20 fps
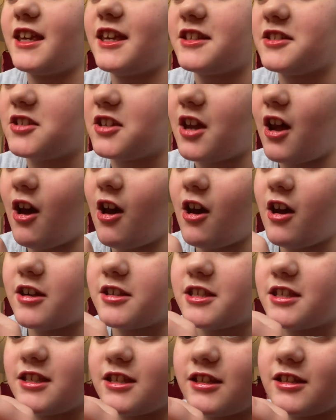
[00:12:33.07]
it's our
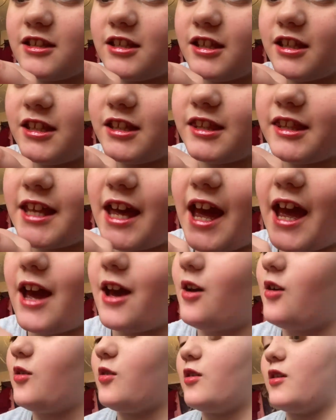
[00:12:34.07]
city
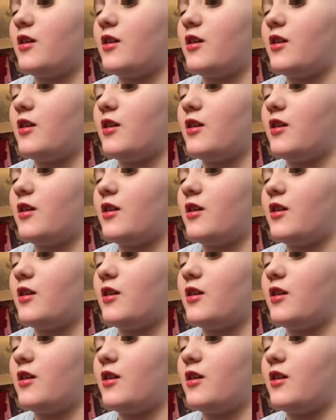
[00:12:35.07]
now.